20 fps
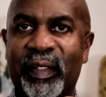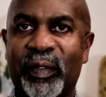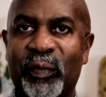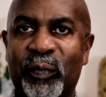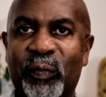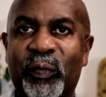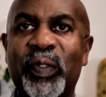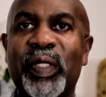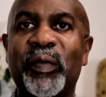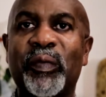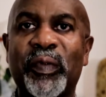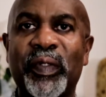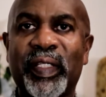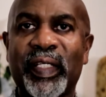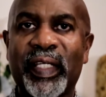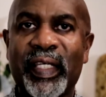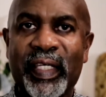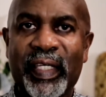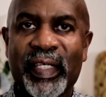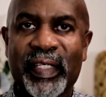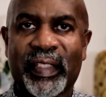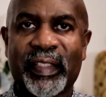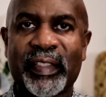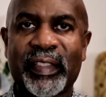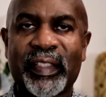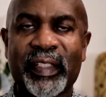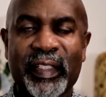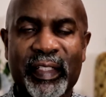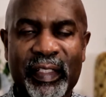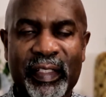we would
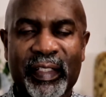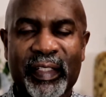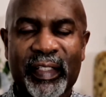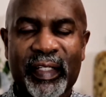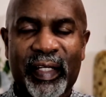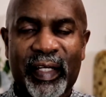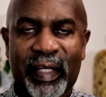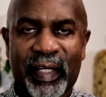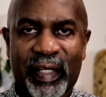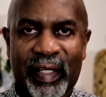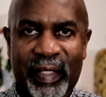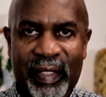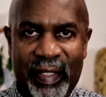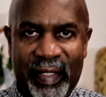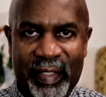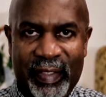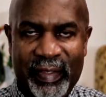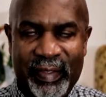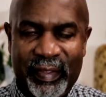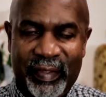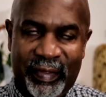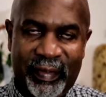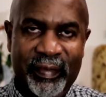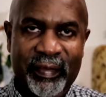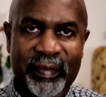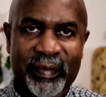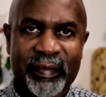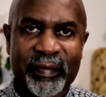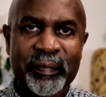eat, you know.